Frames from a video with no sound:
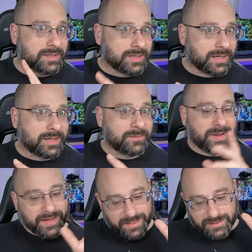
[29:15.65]

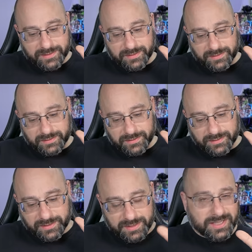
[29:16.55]
And
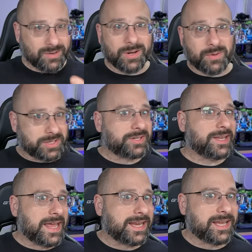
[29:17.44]
considering what you're
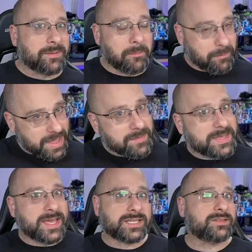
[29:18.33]
getting, maybe
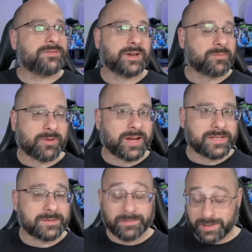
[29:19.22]
that's a fair
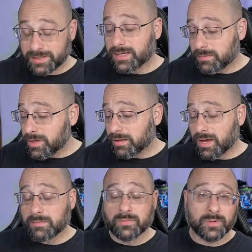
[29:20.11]
price, but it's going to be a
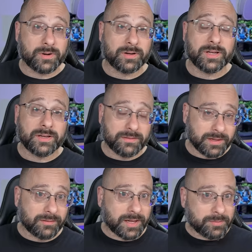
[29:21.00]
lot more than
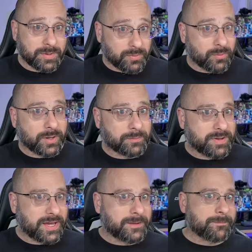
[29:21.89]
a lot of people want to
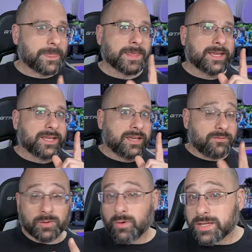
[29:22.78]
pay. If
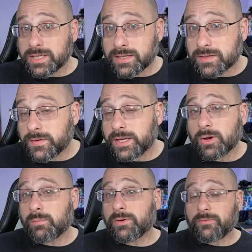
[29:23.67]
you're watching this
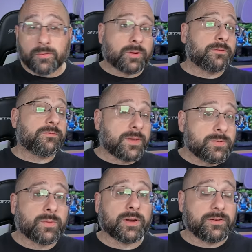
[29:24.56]
video before
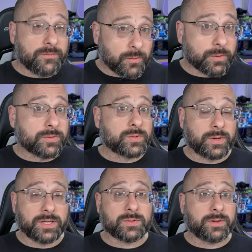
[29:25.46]
February 4th,
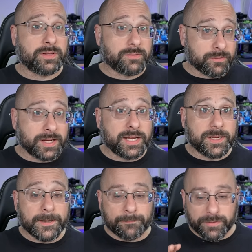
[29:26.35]

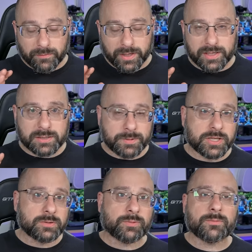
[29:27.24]
2023, they're running a
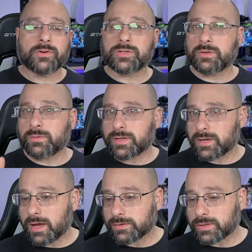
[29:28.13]
special promotion where the
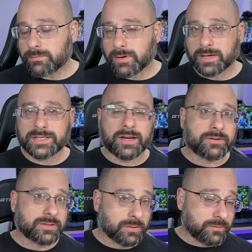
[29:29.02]
goggles are marked
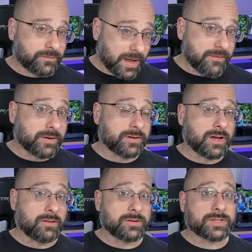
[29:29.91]
down to
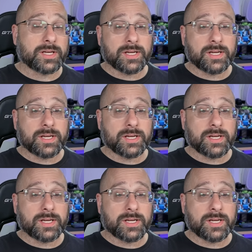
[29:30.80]
$500,